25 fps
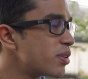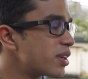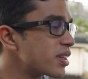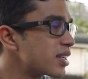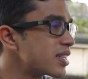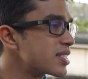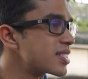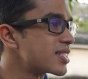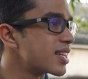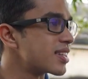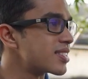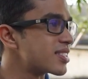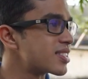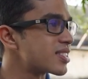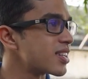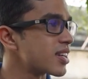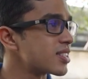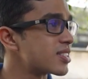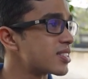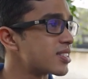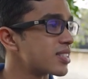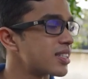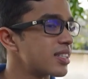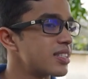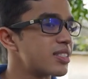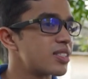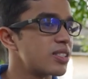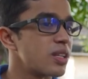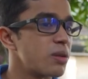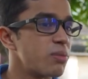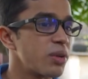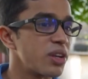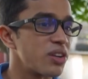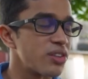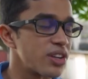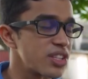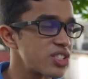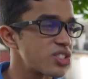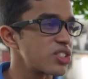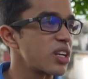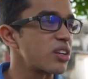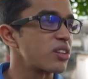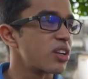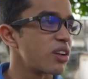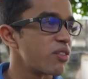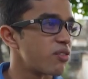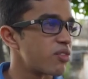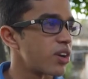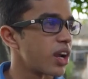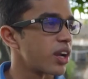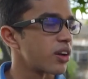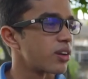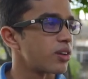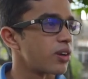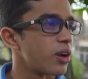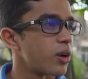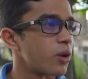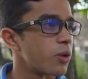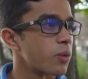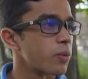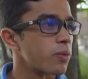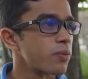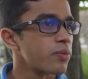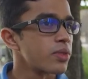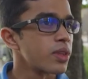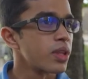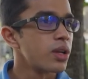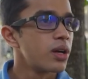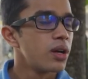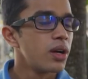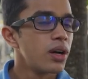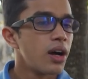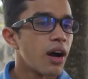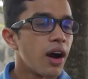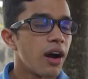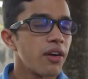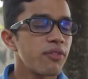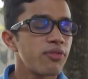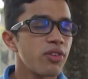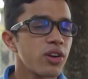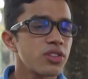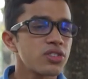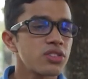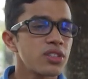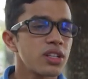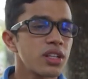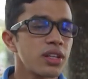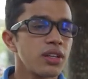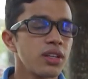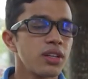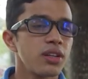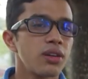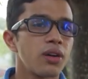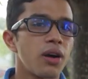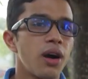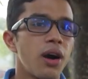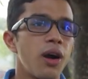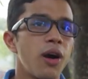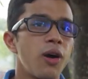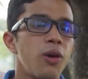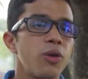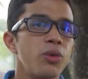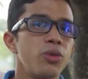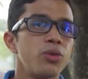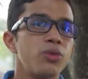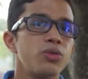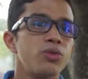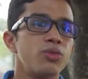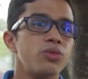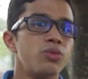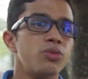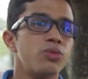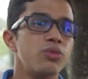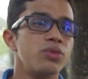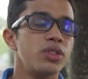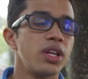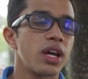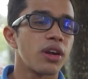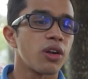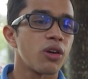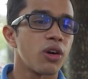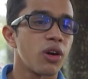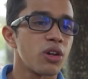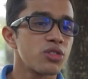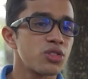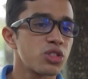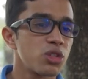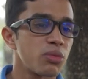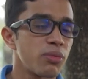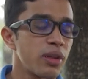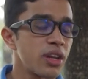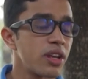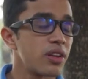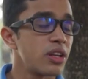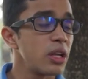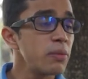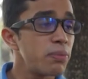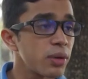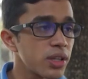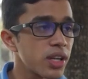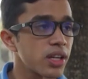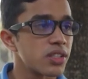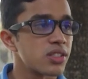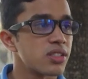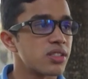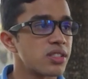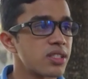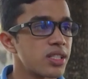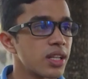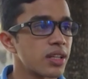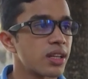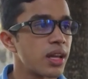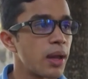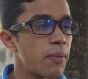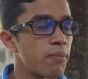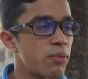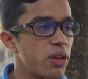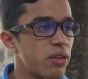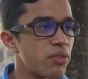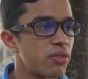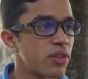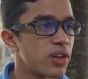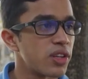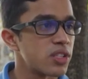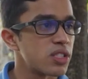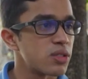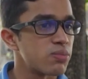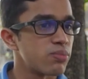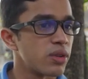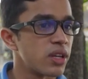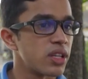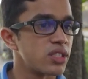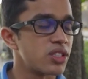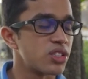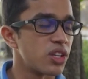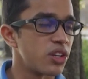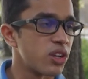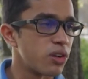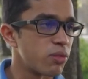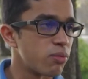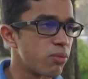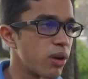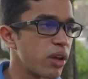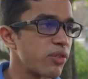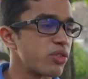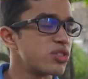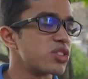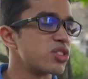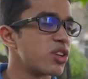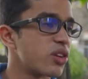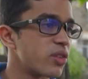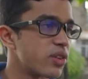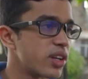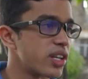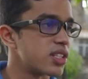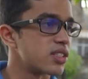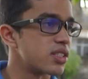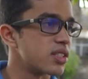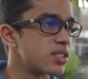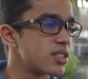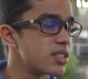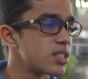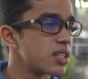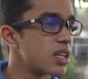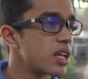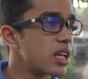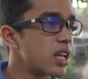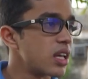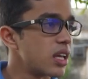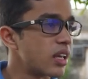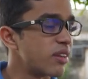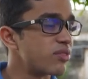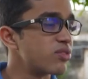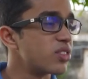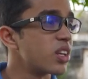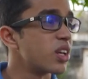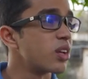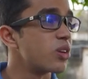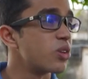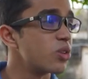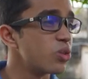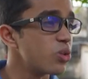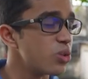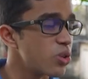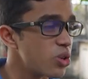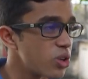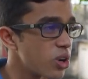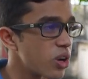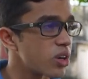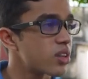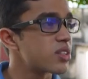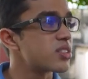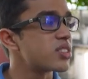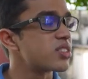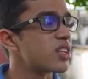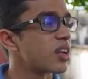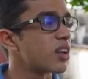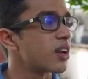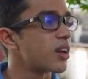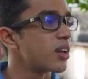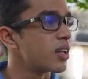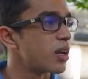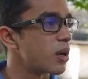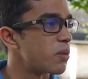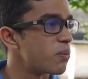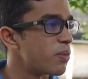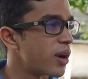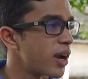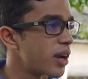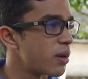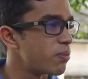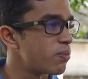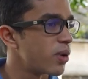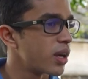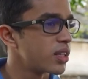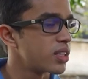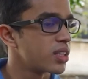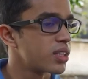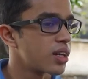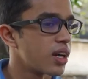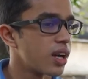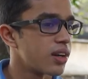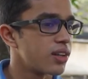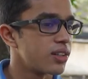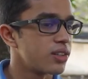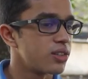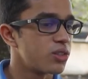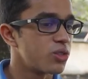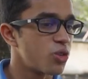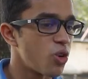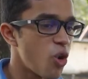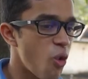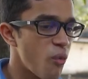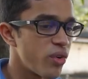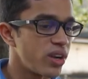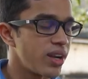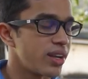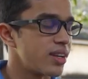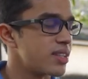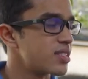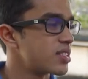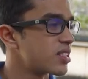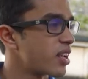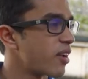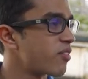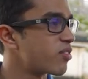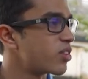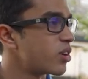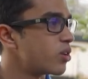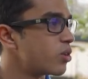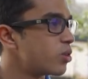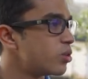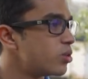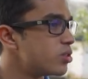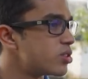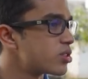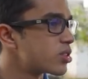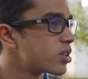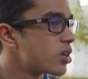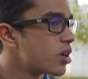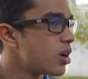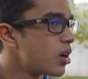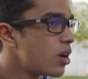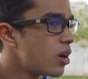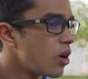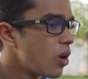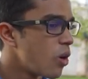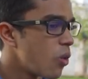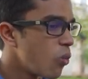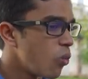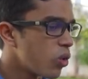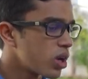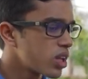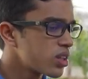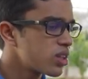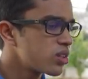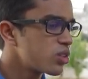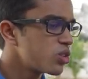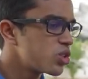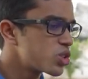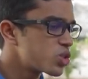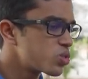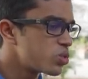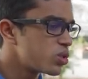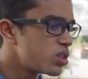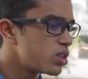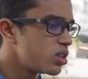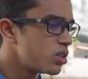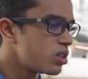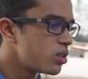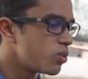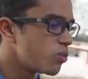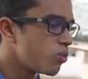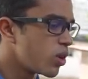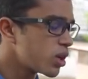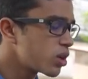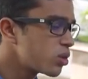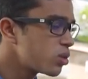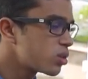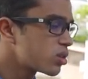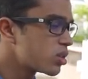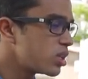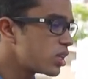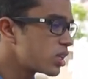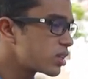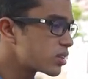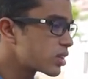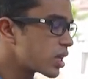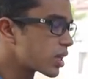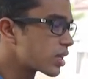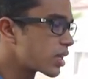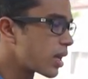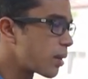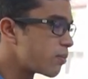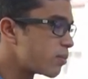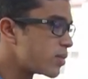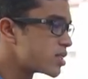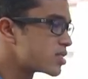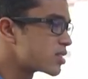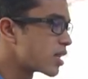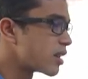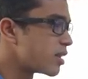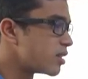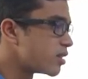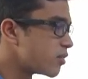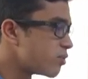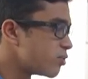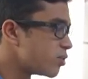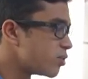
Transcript: peers and such is a bit restrictive right now. Unfortunately, how there are also many repercussions that can be faced by, by future generations if they do not strictly abide by the current COVID-19 safety rules. What are the usual, what do you think that can be seen in the